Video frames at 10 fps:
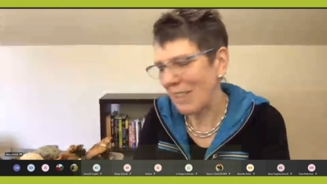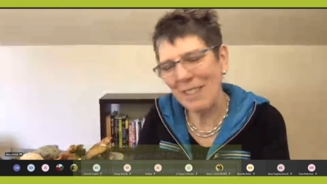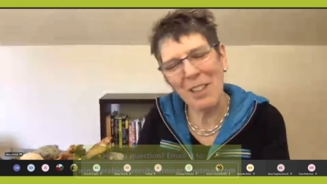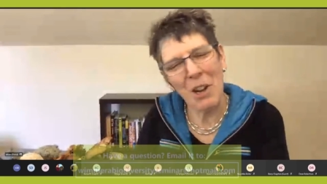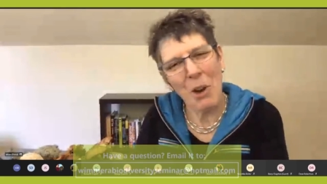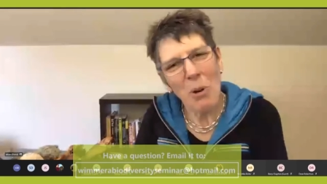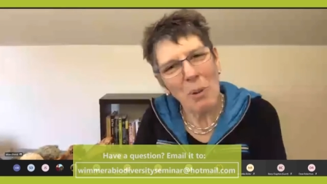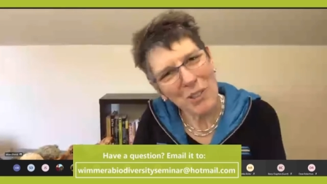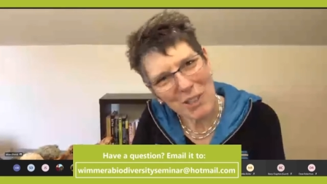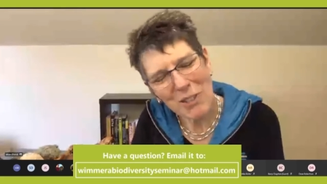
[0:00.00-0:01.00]
And
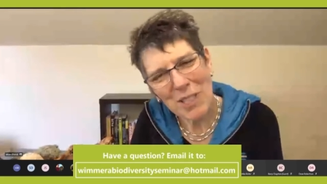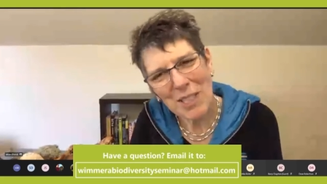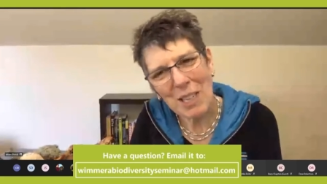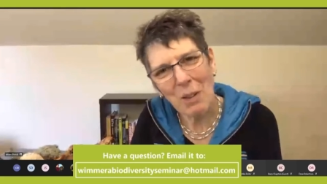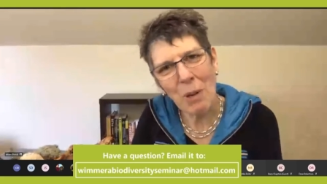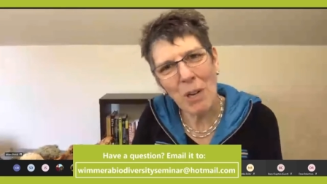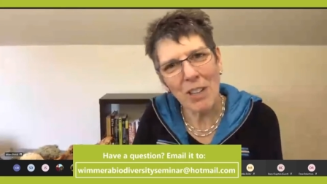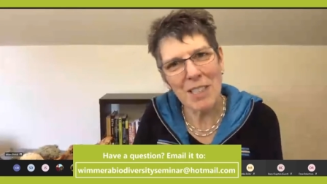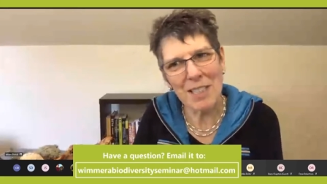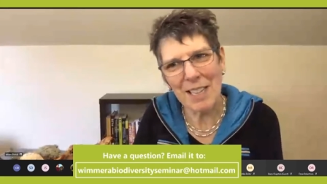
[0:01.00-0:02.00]
what's interesting, when I
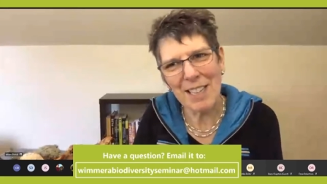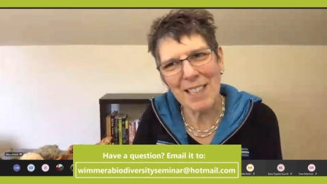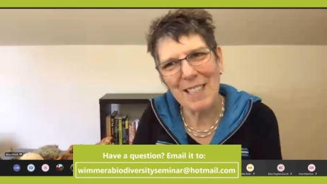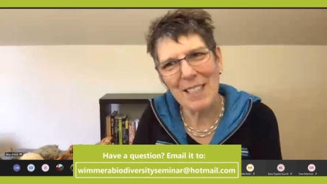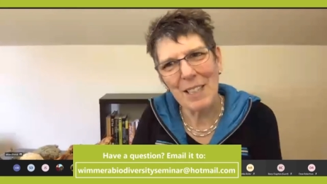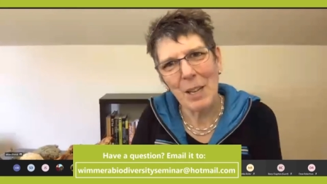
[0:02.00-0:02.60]
studied